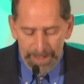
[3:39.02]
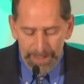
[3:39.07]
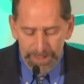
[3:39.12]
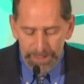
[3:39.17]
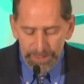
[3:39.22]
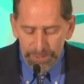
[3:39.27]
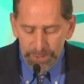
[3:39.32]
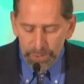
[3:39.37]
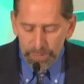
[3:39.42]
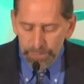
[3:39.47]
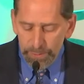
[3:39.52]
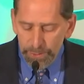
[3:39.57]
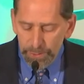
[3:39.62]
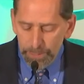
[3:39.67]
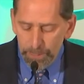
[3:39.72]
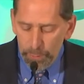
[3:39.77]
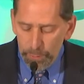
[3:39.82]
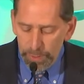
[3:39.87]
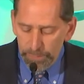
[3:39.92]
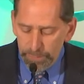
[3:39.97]
He served on
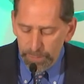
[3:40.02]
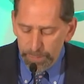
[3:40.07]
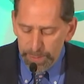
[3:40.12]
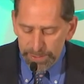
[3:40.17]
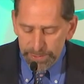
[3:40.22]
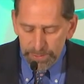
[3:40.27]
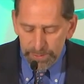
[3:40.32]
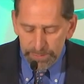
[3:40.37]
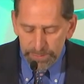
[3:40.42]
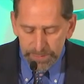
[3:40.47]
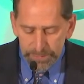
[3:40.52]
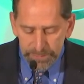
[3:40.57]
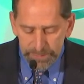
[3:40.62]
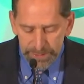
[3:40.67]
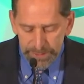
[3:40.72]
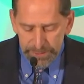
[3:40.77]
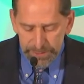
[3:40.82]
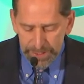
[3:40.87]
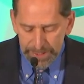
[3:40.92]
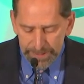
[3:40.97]
the board of commissioners of
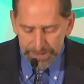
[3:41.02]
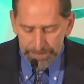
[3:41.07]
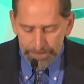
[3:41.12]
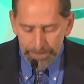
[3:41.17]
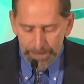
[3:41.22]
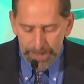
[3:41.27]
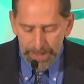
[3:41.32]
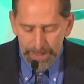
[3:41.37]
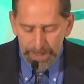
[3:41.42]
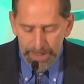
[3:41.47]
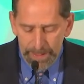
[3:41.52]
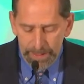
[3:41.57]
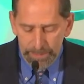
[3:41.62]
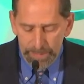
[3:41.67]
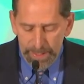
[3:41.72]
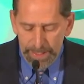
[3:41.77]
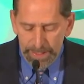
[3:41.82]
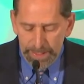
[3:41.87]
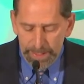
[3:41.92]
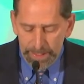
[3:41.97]
CCHIT,
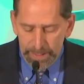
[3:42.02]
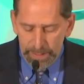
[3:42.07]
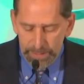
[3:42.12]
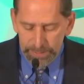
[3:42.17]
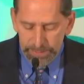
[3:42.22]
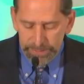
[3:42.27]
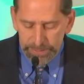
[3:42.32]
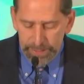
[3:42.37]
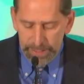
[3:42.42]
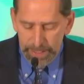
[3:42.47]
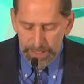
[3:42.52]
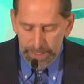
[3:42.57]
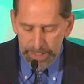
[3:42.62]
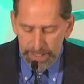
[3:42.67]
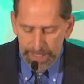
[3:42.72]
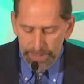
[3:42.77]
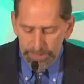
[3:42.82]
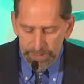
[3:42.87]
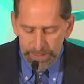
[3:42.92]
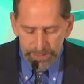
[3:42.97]
Medicare's
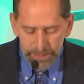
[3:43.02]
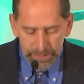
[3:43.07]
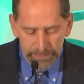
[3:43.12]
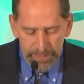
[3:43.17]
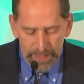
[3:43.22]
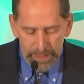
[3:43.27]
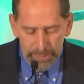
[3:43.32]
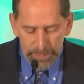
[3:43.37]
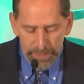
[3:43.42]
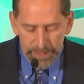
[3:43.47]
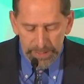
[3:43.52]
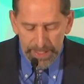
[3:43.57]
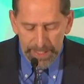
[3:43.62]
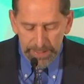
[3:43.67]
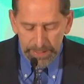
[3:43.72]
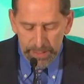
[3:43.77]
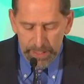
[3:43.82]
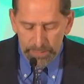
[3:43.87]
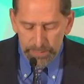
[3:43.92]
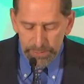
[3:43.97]
Evidence Development
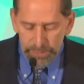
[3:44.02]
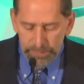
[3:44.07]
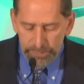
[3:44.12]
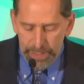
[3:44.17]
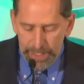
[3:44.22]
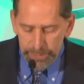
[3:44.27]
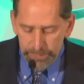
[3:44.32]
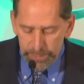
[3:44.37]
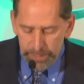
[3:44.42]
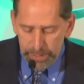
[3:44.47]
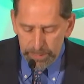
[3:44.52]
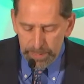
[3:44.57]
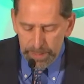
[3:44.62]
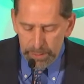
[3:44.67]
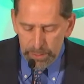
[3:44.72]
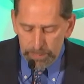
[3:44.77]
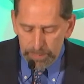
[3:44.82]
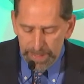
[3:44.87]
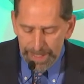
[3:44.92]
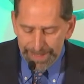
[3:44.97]
and Coverage Advisory
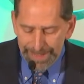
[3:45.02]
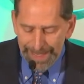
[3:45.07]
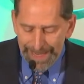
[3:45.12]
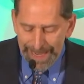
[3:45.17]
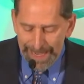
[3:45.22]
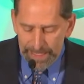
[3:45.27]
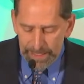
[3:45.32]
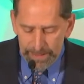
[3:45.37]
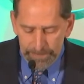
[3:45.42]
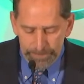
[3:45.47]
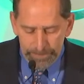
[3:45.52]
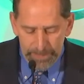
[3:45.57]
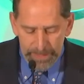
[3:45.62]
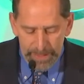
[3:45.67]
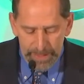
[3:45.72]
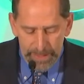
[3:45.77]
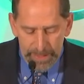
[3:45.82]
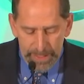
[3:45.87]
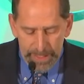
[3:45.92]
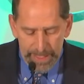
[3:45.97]
Committee, or MedCAC,
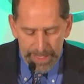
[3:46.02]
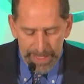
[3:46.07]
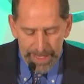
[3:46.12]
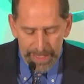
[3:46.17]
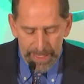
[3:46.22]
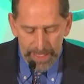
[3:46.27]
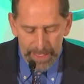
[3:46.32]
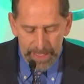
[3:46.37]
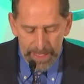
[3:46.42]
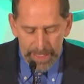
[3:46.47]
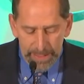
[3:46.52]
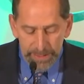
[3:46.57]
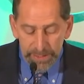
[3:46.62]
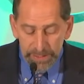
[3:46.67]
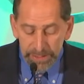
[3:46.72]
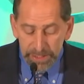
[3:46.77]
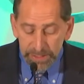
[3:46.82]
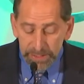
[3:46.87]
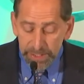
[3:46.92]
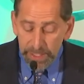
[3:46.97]
and
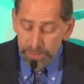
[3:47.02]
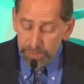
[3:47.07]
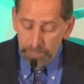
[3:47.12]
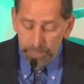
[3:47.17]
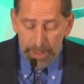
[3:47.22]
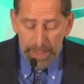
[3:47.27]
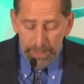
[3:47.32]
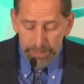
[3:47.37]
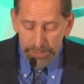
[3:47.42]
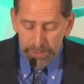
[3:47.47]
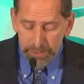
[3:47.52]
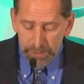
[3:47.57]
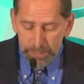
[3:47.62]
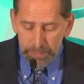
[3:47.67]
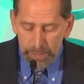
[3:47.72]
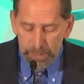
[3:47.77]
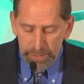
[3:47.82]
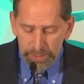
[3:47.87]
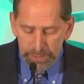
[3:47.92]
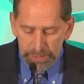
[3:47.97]
his extensive policy
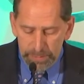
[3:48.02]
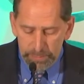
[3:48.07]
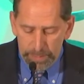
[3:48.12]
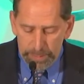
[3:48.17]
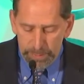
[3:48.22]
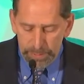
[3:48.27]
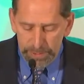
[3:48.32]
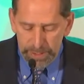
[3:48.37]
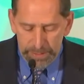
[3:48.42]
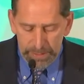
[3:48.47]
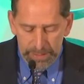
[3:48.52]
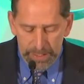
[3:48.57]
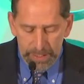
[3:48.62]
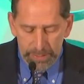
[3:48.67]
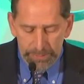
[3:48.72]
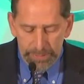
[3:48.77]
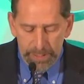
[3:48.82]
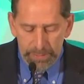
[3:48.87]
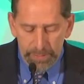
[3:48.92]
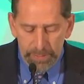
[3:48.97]
experience in representing
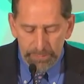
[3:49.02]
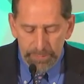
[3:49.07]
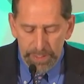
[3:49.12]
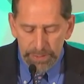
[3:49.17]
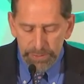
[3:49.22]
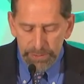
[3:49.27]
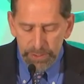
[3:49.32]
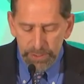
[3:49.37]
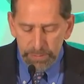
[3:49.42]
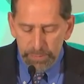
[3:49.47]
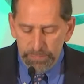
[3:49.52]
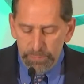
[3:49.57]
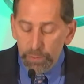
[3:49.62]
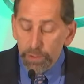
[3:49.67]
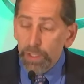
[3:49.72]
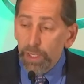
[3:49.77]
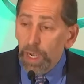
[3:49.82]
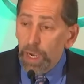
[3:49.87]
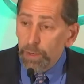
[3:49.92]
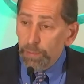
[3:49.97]
healthcare innovations
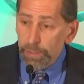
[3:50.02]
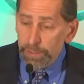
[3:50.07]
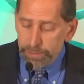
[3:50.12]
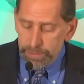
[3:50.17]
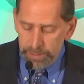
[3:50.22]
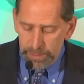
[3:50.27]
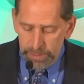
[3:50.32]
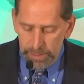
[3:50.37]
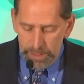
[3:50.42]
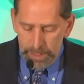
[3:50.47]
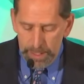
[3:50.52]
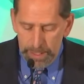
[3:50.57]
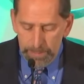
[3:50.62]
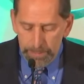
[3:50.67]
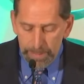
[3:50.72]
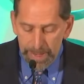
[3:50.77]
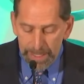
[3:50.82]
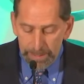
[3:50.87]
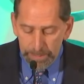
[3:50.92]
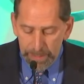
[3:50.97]
before Congress,
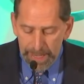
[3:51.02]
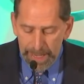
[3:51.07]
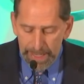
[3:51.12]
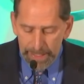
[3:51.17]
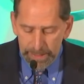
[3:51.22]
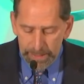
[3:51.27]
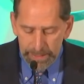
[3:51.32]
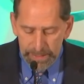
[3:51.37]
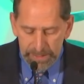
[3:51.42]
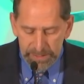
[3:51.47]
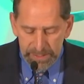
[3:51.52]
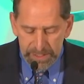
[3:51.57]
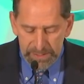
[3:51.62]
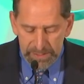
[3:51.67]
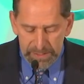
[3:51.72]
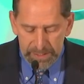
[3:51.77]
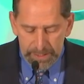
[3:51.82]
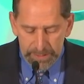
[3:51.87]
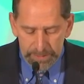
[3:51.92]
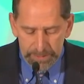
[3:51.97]
MedPAC, and
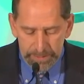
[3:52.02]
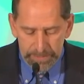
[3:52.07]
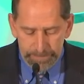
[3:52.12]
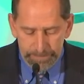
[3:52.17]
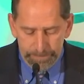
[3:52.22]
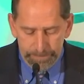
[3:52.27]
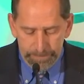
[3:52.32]
HHS.